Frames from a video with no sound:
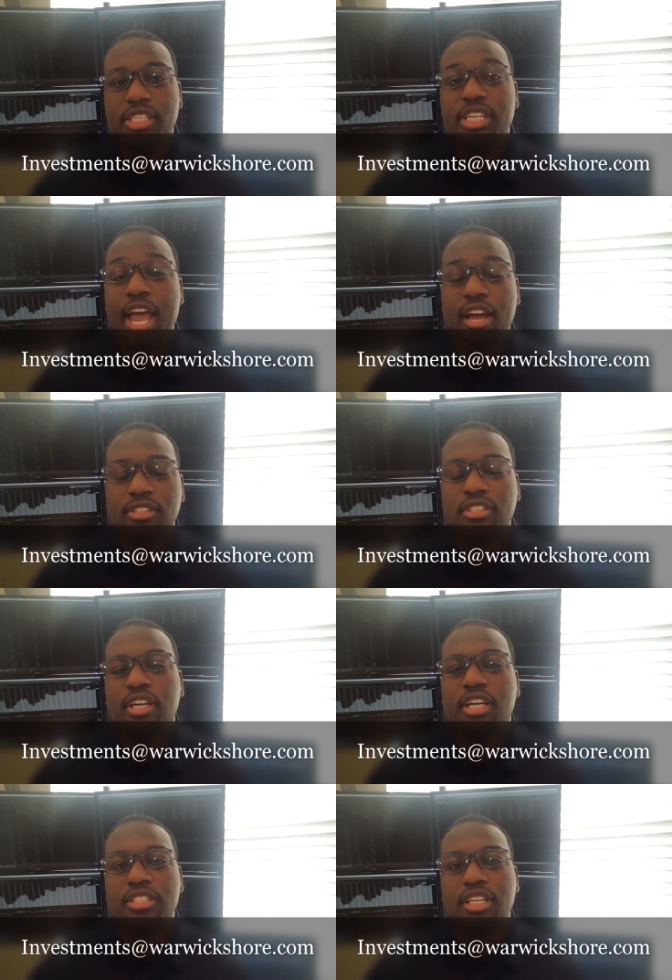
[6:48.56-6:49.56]
out to
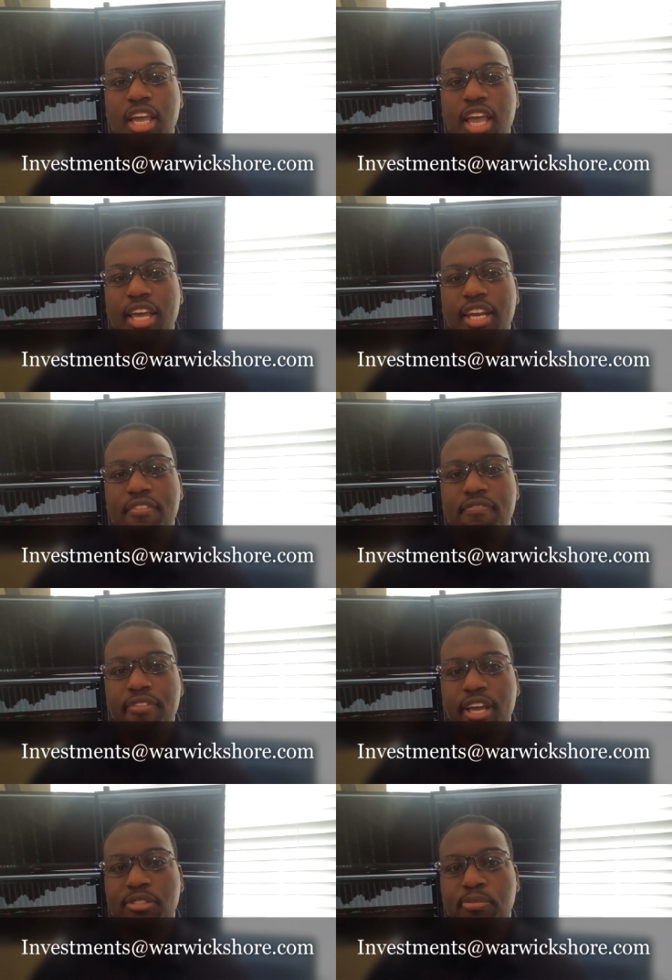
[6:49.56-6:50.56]
us at
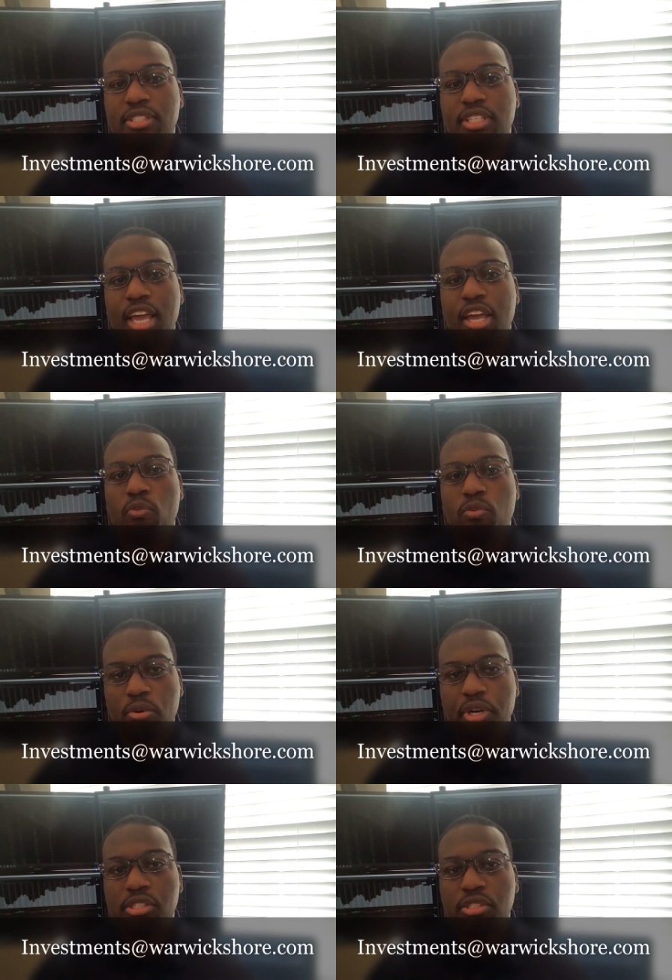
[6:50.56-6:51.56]

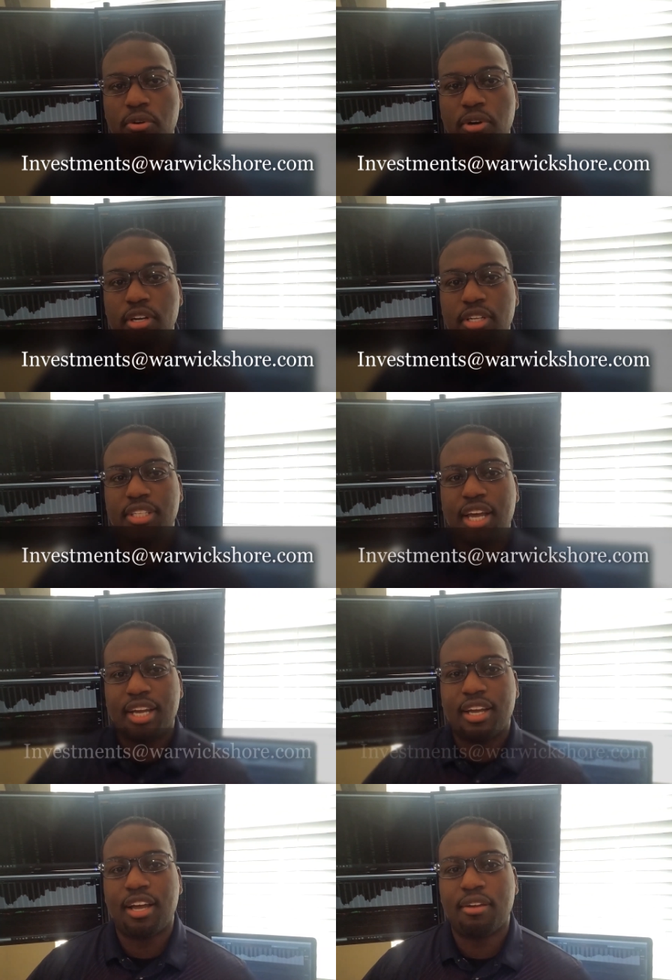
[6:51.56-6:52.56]

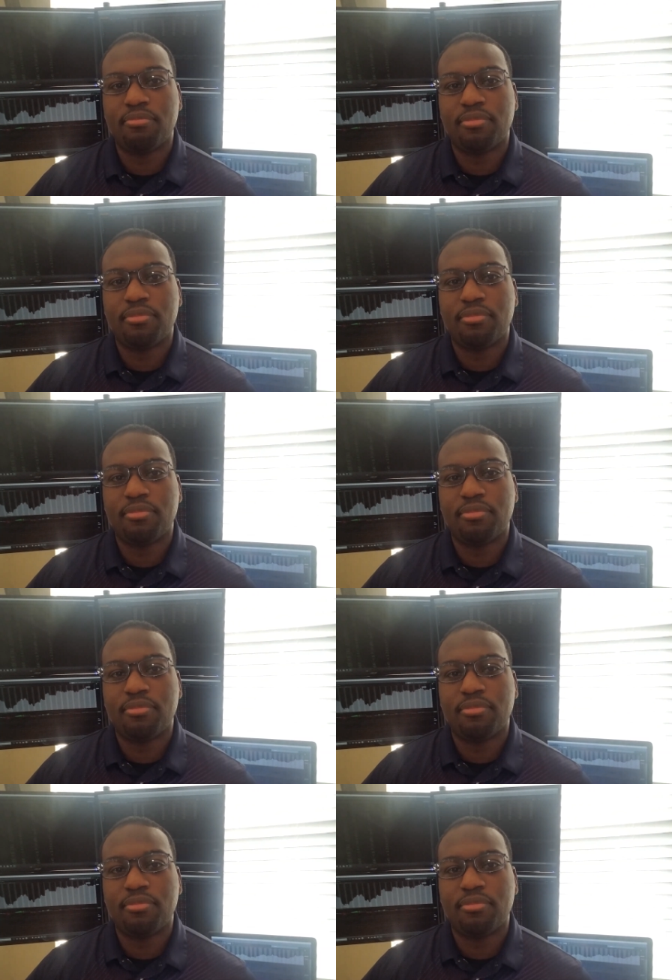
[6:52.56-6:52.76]
investments@warwickshore.com.